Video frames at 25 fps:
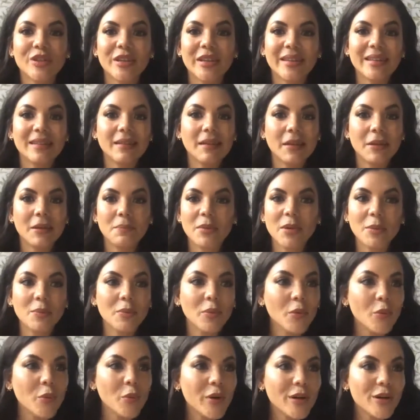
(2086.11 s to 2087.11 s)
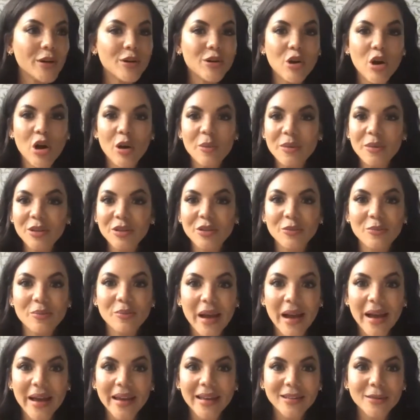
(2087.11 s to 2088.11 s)
And then people were coming to
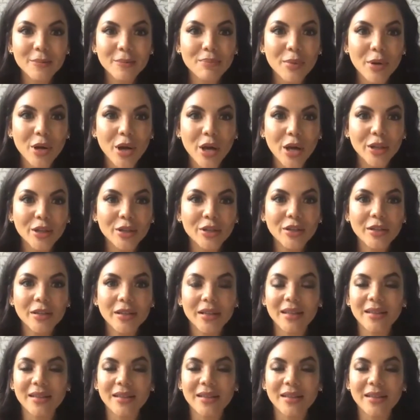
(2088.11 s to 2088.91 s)
buy the product,